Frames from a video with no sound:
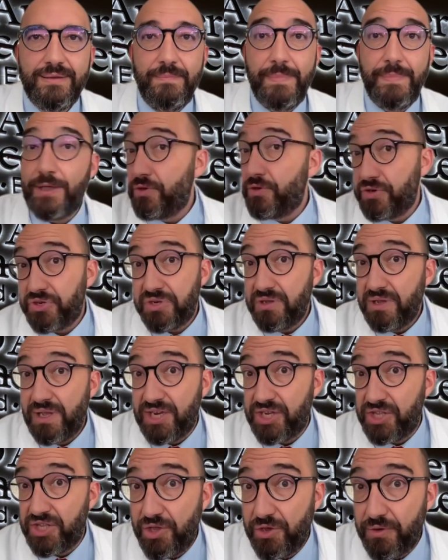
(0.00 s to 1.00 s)
because
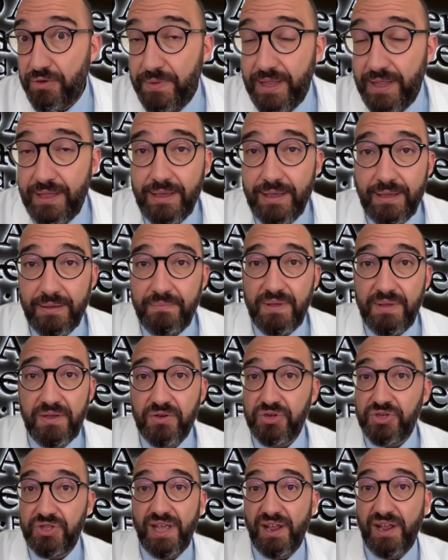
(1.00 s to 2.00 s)

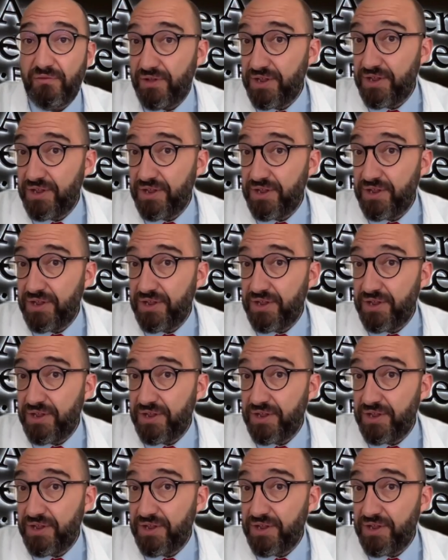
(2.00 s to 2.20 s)
the